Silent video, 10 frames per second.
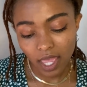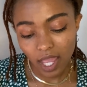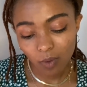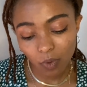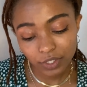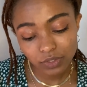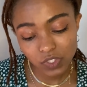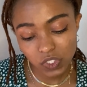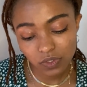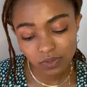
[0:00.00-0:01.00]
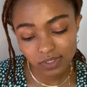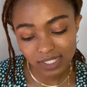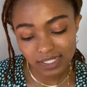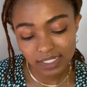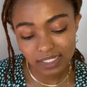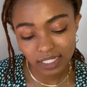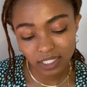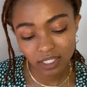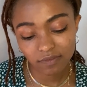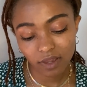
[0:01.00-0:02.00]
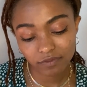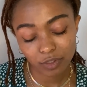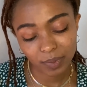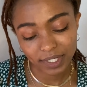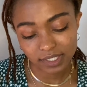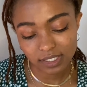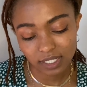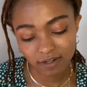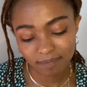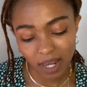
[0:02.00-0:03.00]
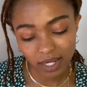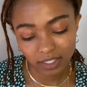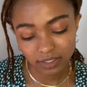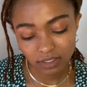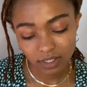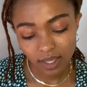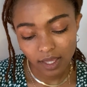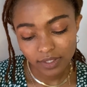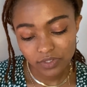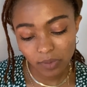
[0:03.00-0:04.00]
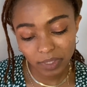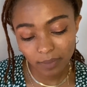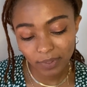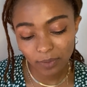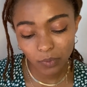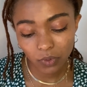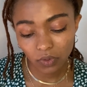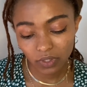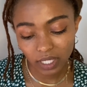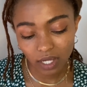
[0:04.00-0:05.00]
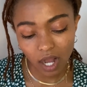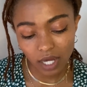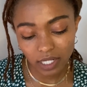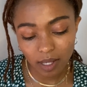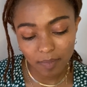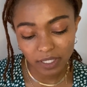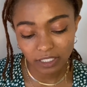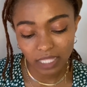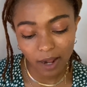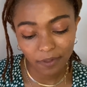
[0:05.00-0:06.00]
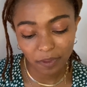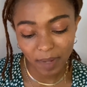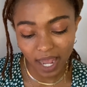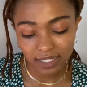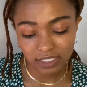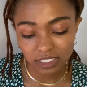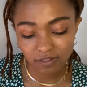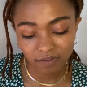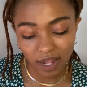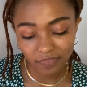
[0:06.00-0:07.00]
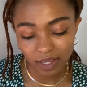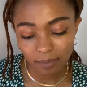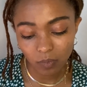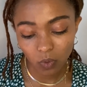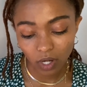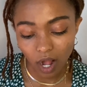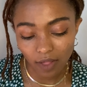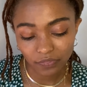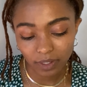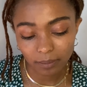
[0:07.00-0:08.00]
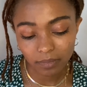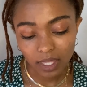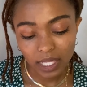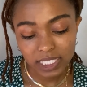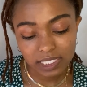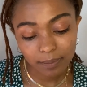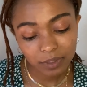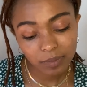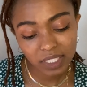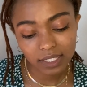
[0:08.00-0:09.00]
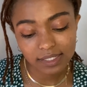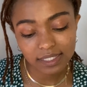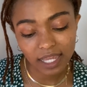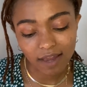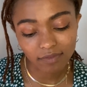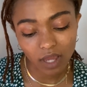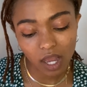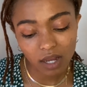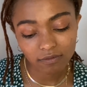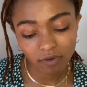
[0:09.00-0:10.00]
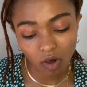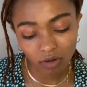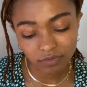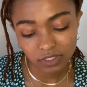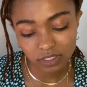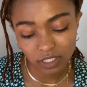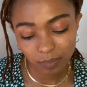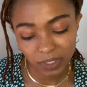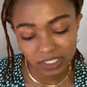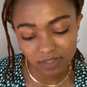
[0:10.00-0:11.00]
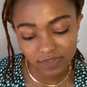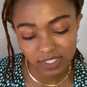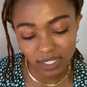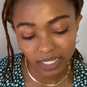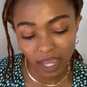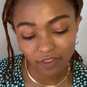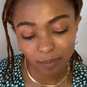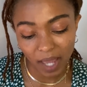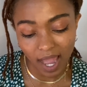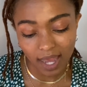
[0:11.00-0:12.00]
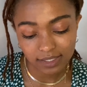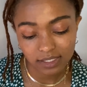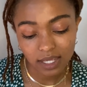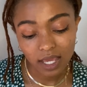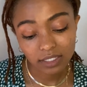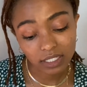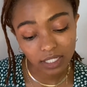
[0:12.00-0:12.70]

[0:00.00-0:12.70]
and what you choose is indicative of your present state of mind. So many people get caught up in allowing the past to define them or haunt them, simply because they have not evolved to the place of seeing how the past did